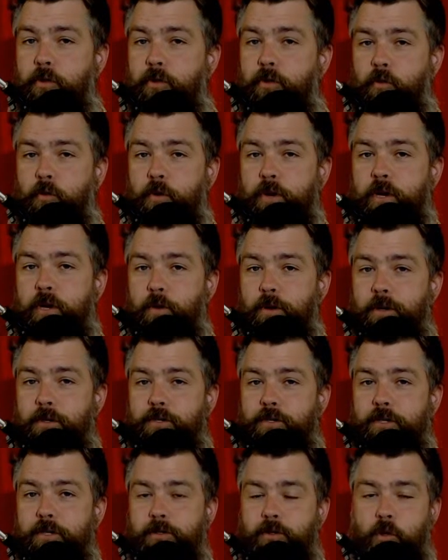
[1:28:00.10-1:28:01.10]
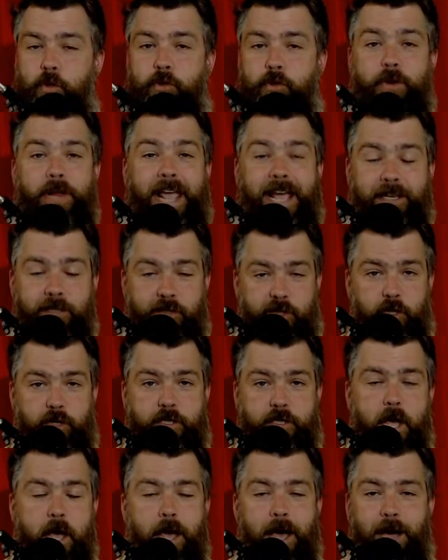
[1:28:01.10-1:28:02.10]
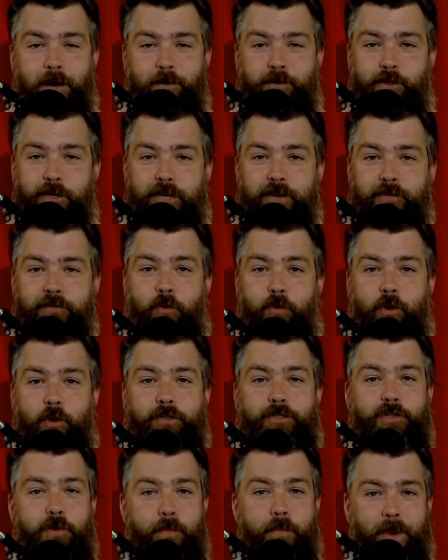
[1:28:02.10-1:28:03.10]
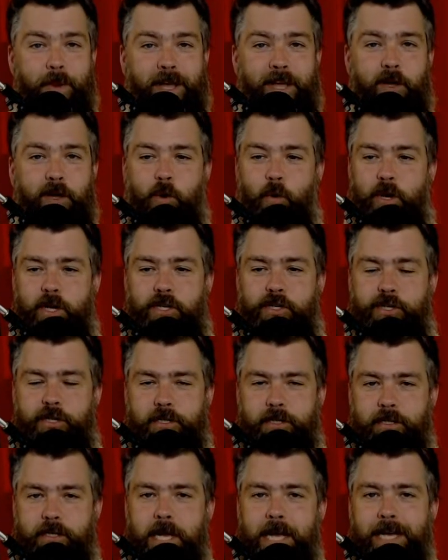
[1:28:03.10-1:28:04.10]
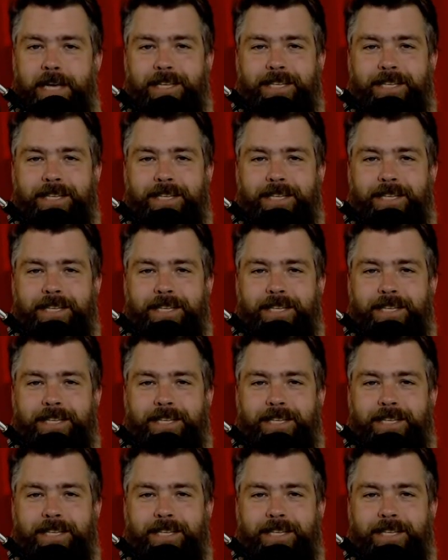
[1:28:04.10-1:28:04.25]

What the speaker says: the 3 questions or 3 answers. I was looking forward to my questions.